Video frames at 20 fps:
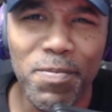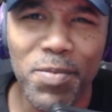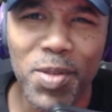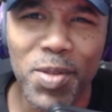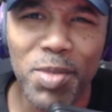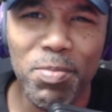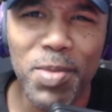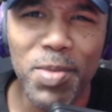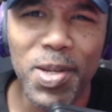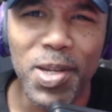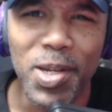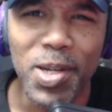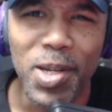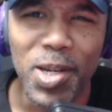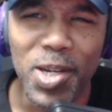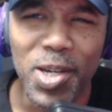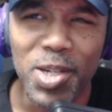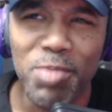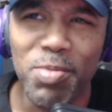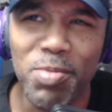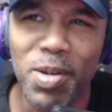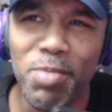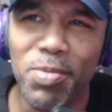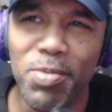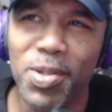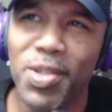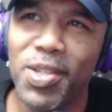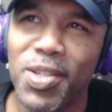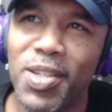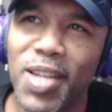Speaking of Hush
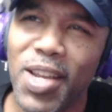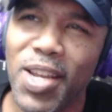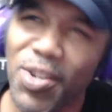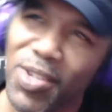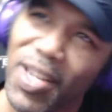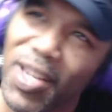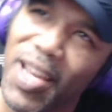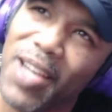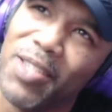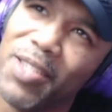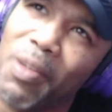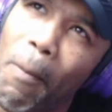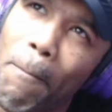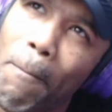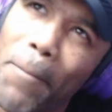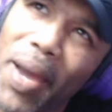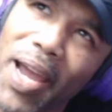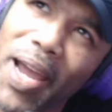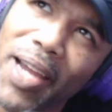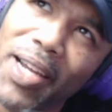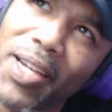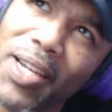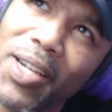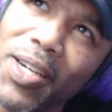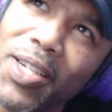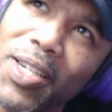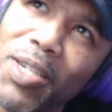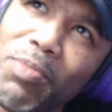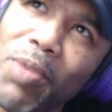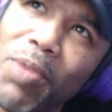Puppies, they used to have some banging
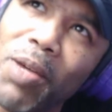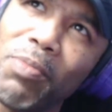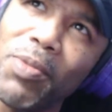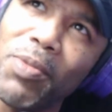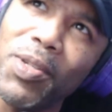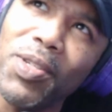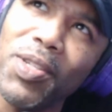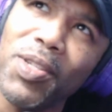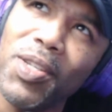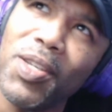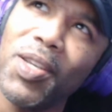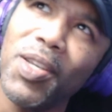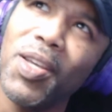Hush Puppies.